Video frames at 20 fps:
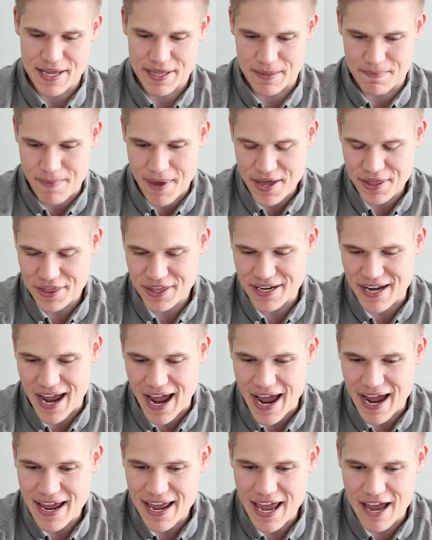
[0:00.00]
The method
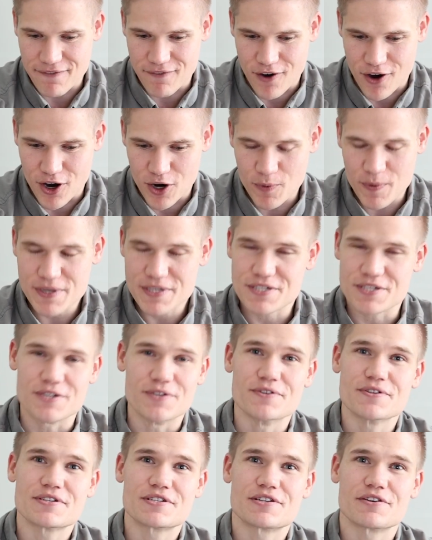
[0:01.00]
I have always
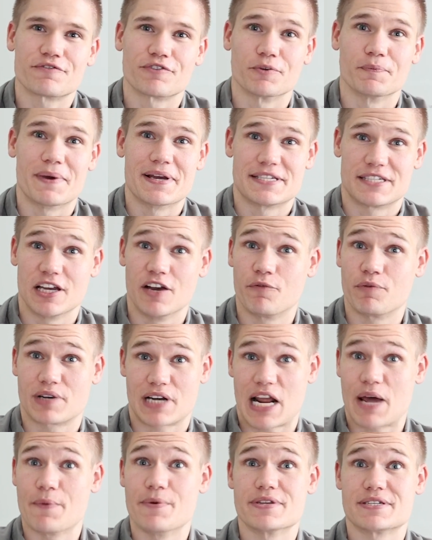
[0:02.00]
used for myself
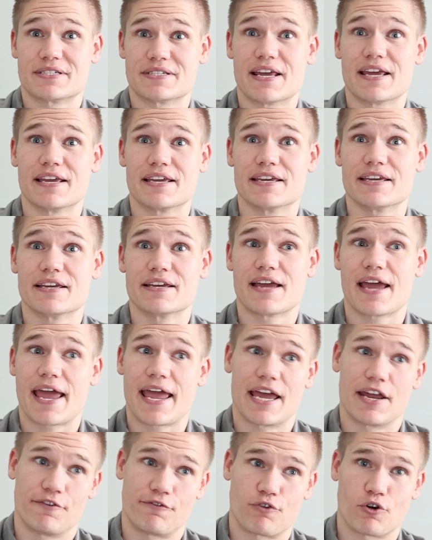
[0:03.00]
when I was an AE
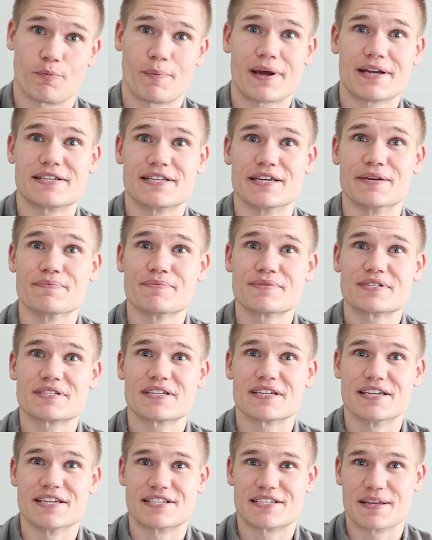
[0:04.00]
and for my teams
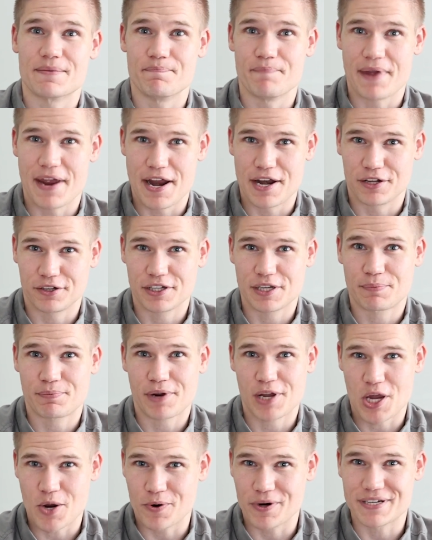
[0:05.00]
is to manually
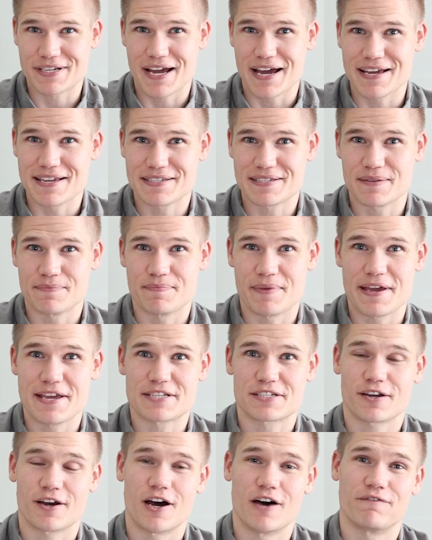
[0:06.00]
prioritize
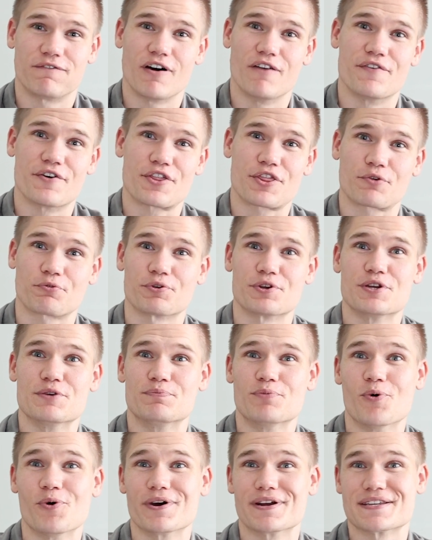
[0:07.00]
based off of a
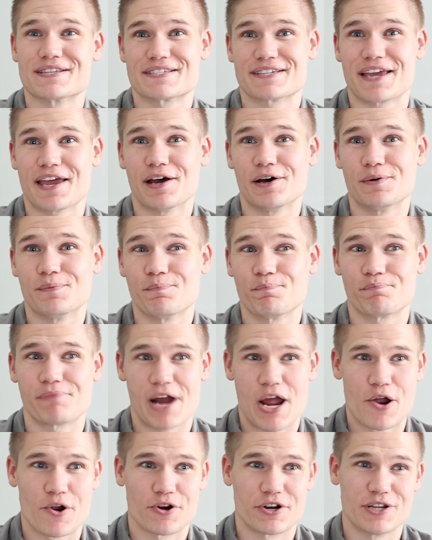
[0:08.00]
3-point scale,
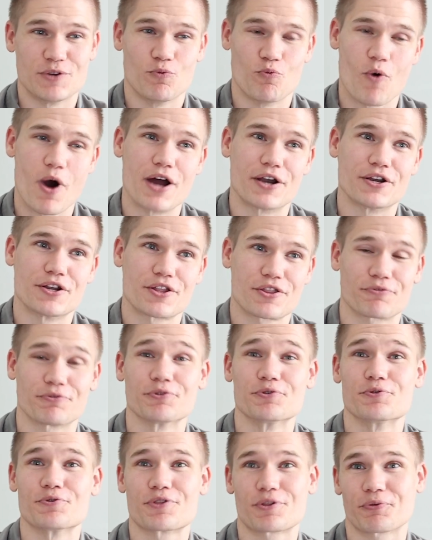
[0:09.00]
priority 1
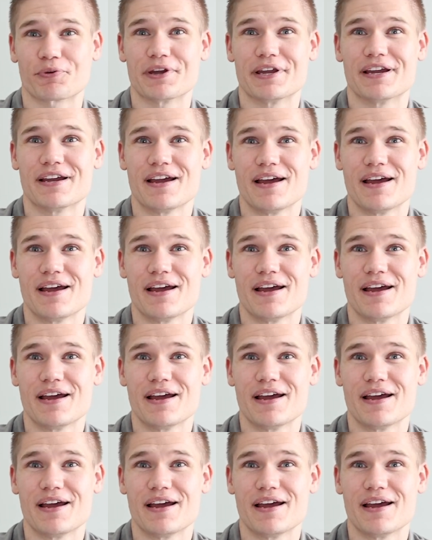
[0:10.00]
through 3.